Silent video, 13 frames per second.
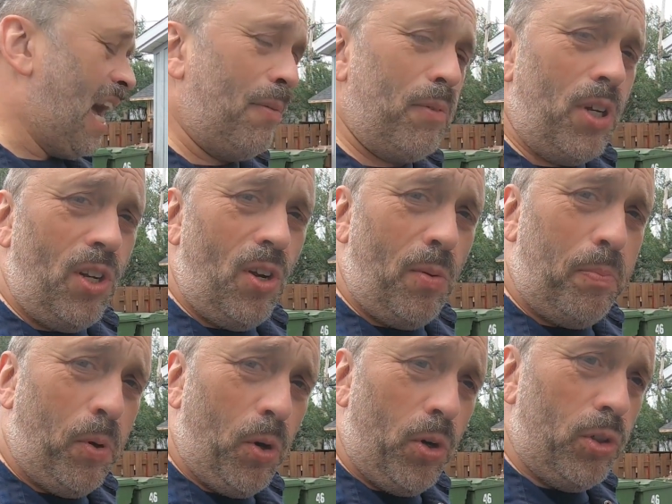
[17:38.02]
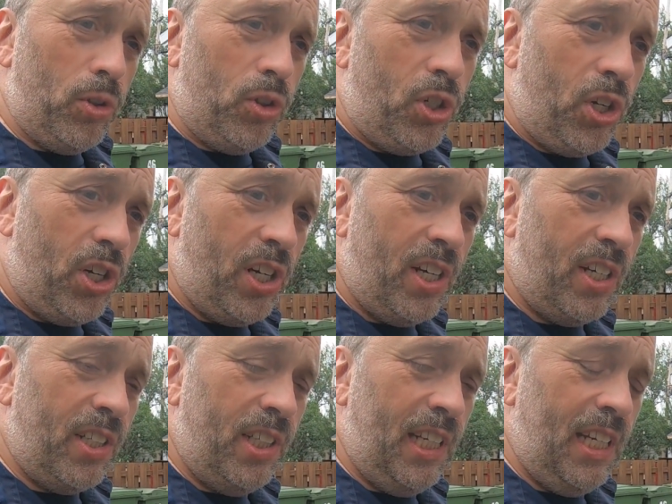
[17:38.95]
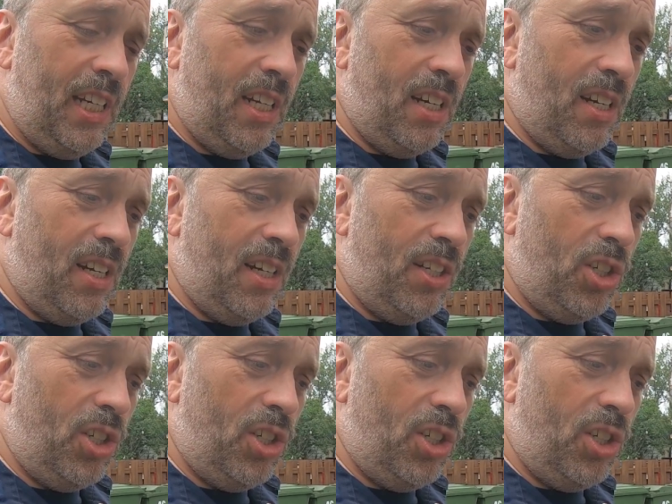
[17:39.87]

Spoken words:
I'm gonna purge the